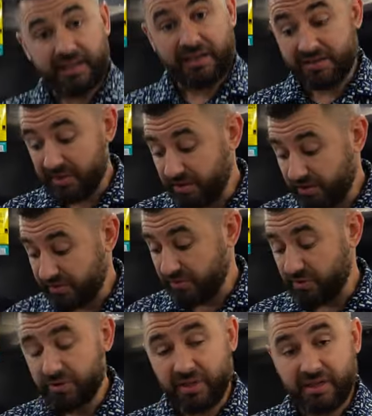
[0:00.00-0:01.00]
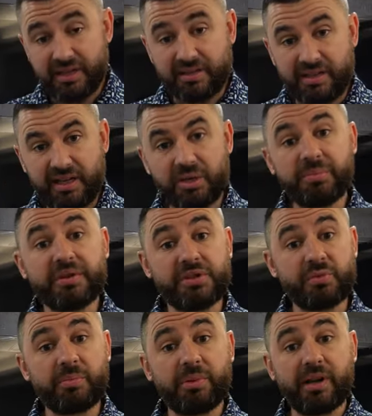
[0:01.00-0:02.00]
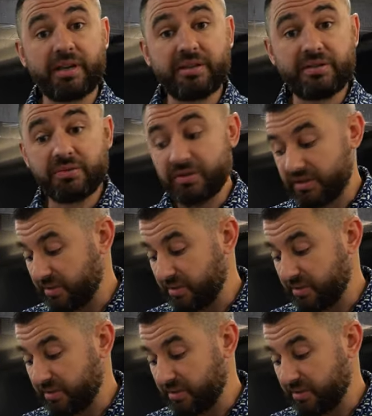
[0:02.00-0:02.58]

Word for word: like I said, also where you can kick that up and sweep right into it.